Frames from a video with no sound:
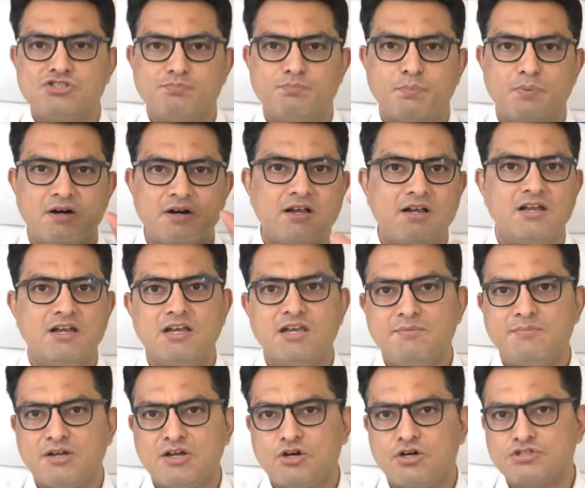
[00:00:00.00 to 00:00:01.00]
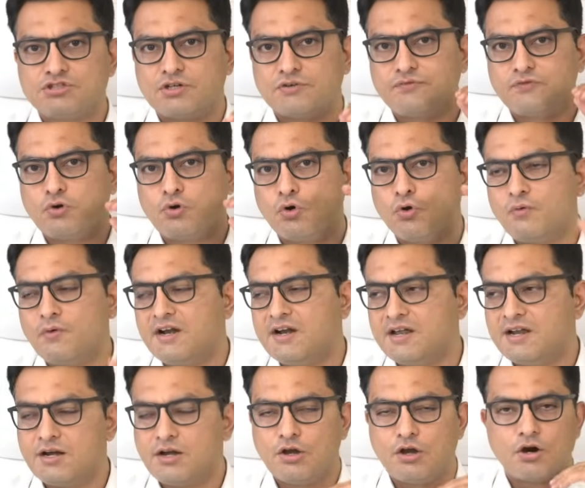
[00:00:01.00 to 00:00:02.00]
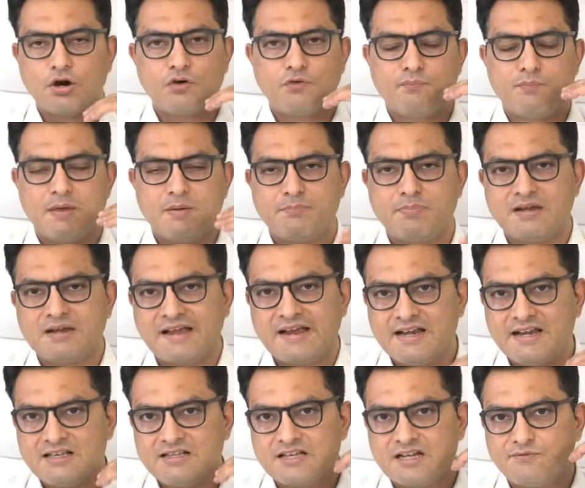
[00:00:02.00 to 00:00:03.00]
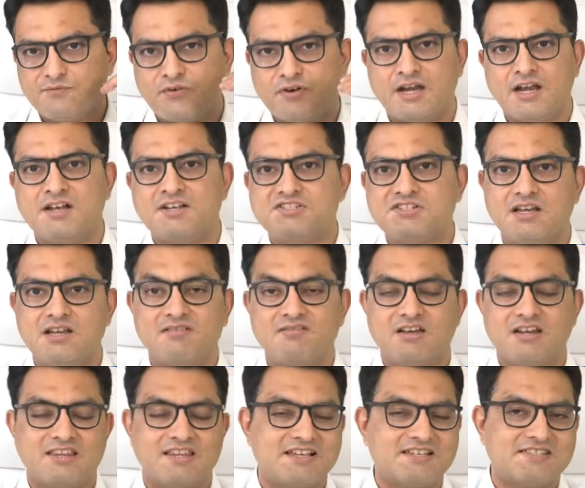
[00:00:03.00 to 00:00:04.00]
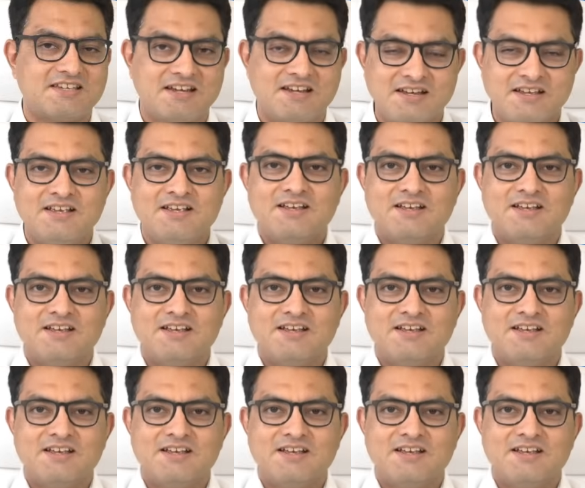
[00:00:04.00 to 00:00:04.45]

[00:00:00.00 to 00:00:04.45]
particularly because of COVID and a lot of people getting that financial awareness, and